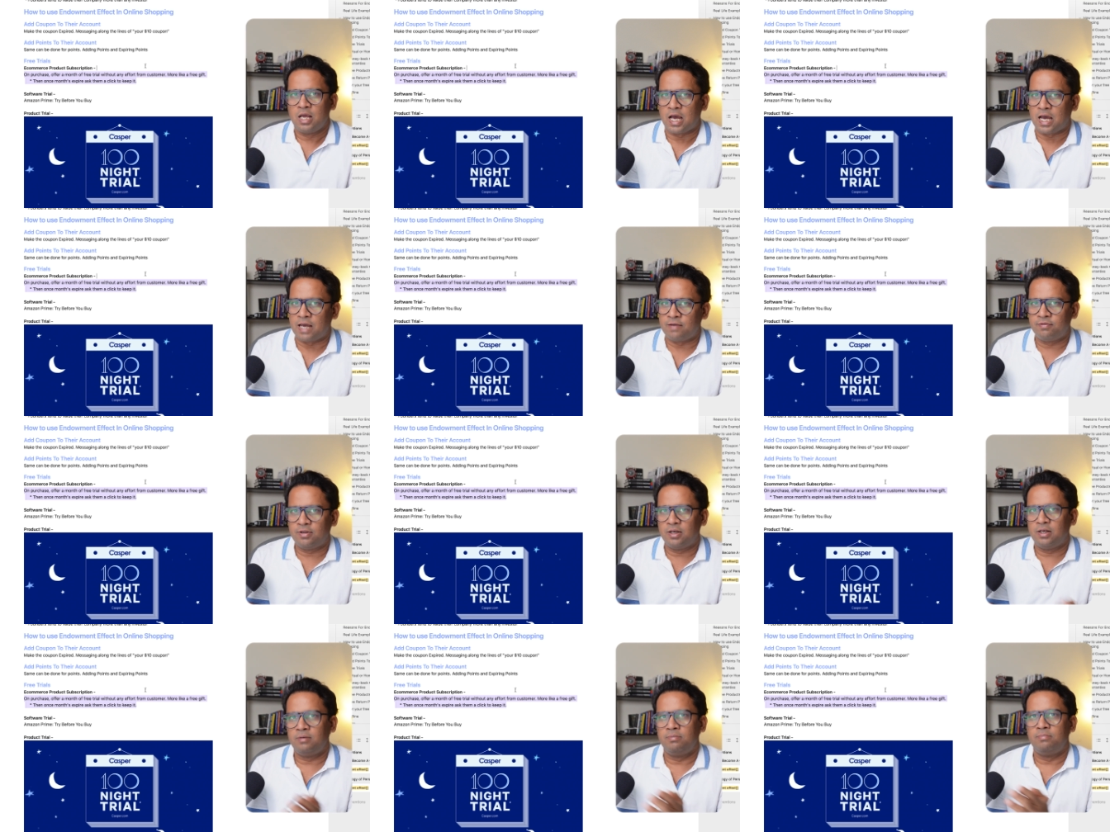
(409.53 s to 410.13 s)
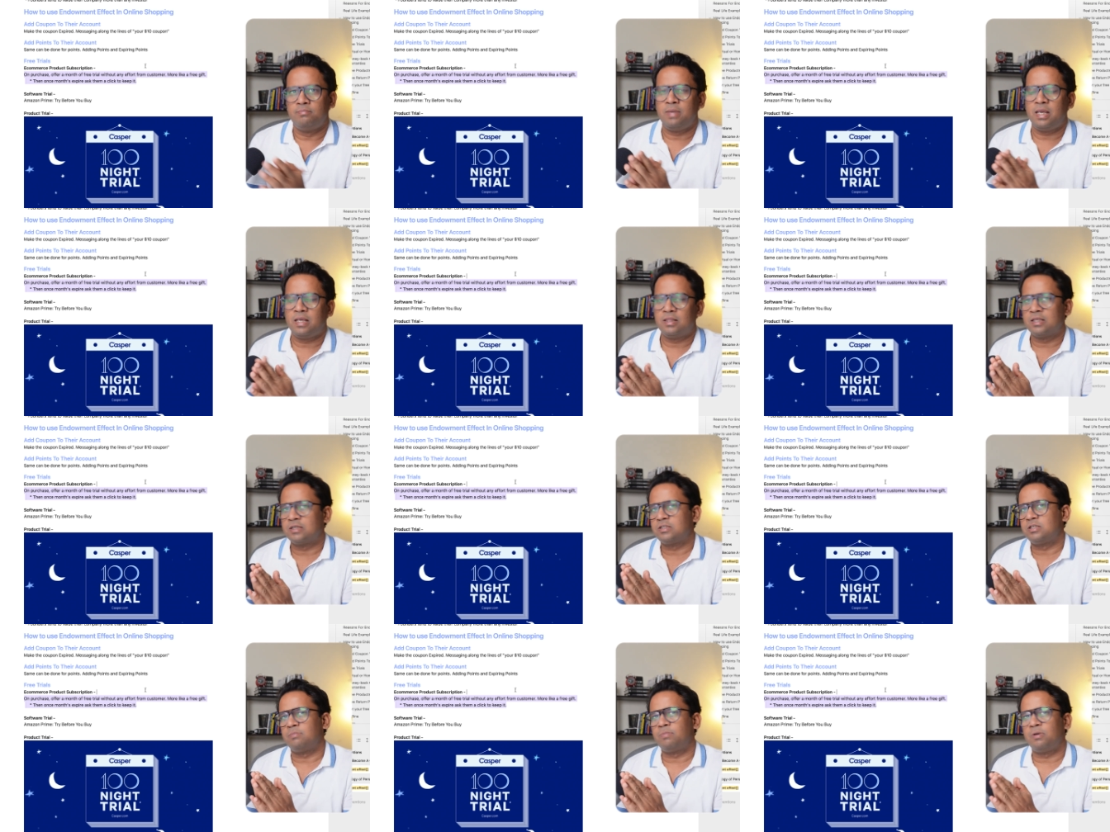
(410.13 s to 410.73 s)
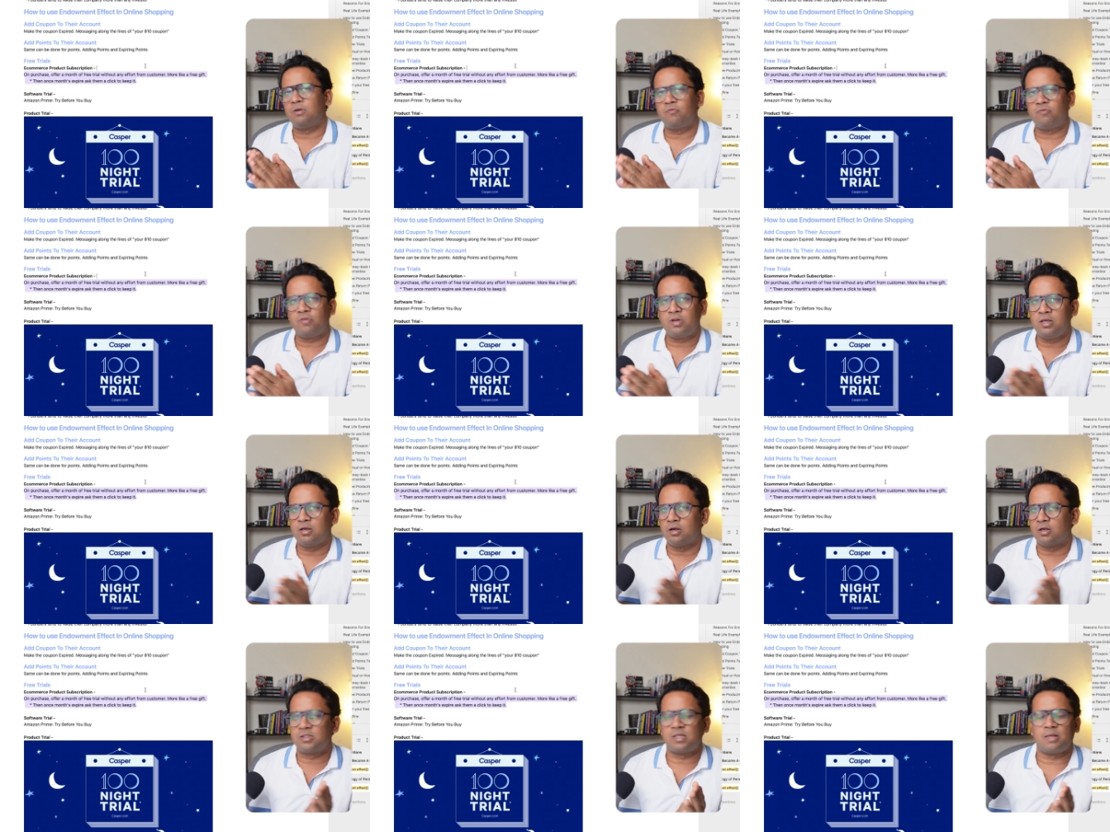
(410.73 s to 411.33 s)
I will make the shipping
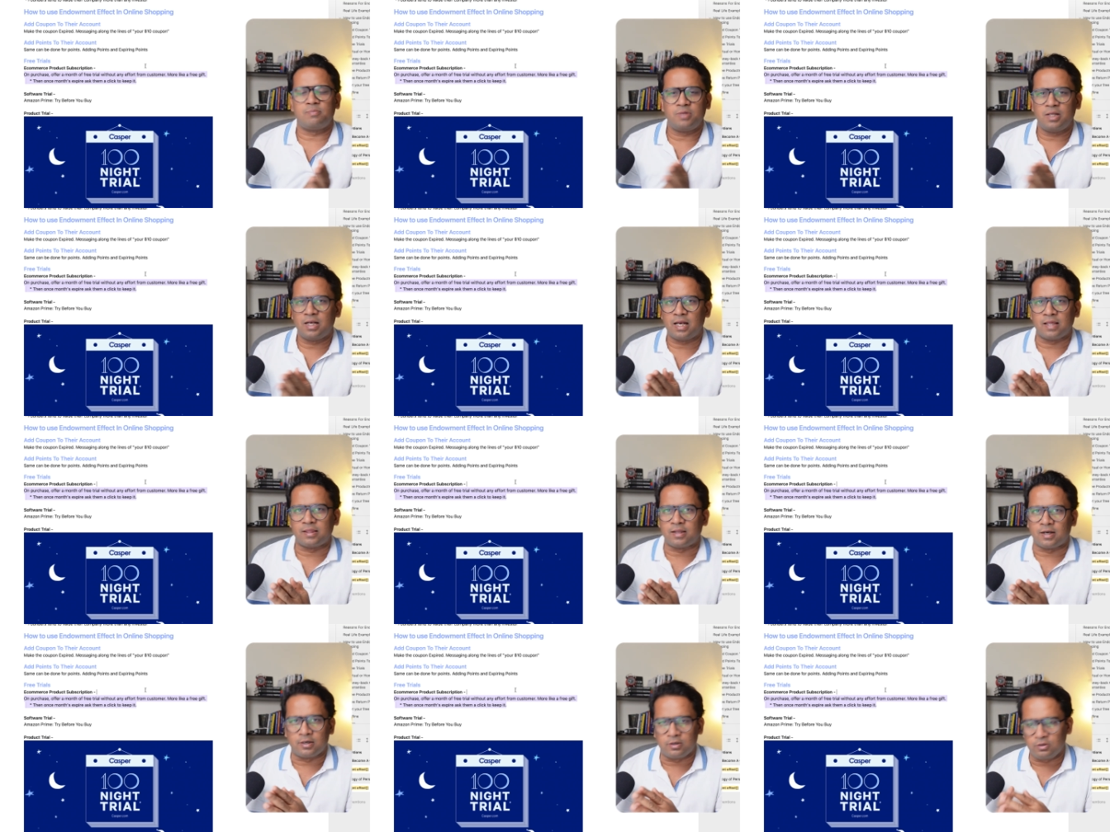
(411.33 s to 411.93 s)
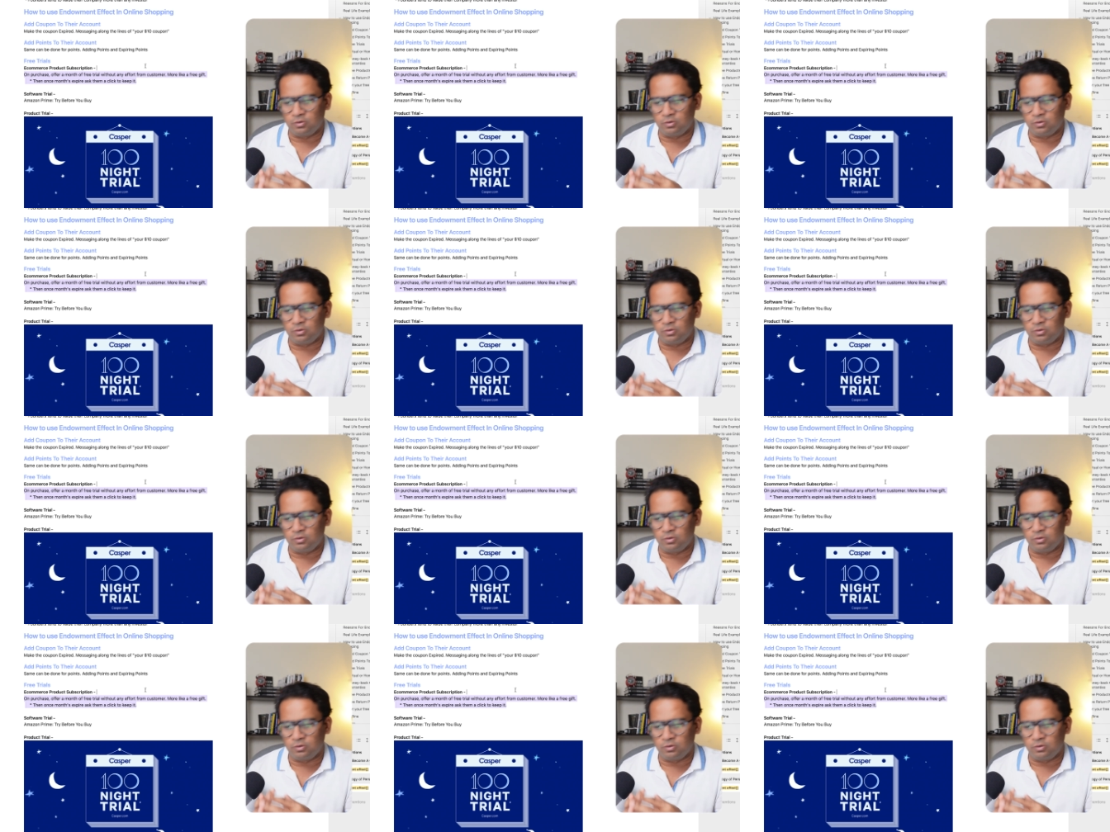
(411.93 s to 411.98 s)
free or something like that.